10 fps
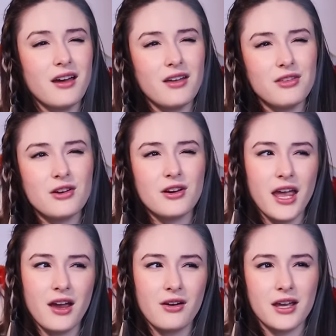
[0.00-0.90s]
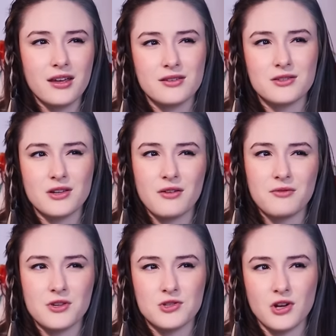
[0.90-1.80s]
other areas
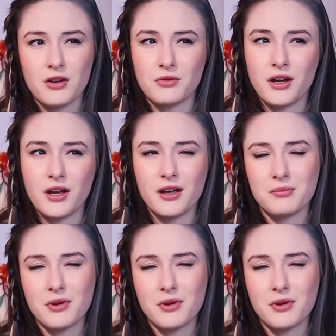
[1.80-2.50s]
of the genre